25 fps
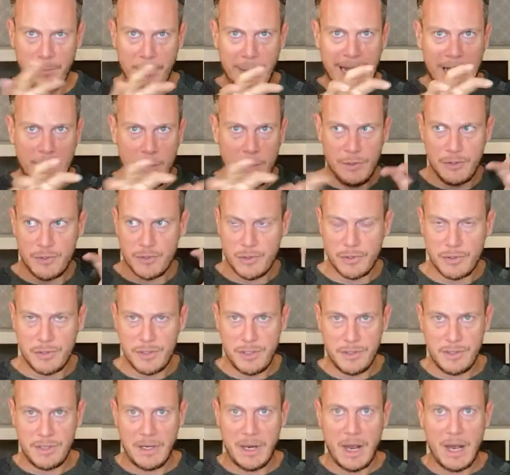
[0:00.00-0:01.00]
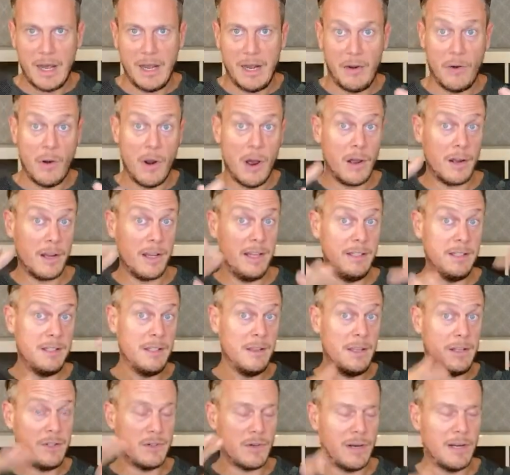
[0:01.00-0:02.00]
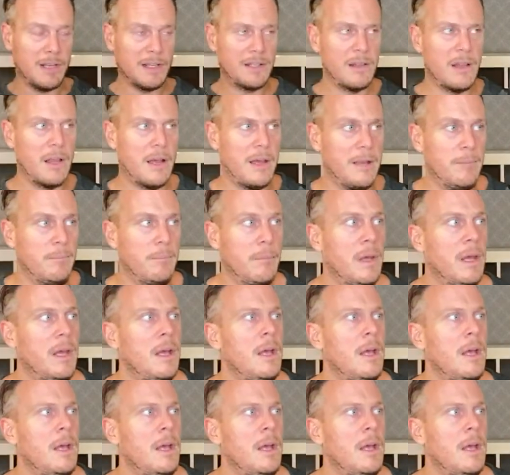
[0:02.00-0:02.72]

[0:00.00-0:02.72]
power structures and hierarchies that they're trying to climb.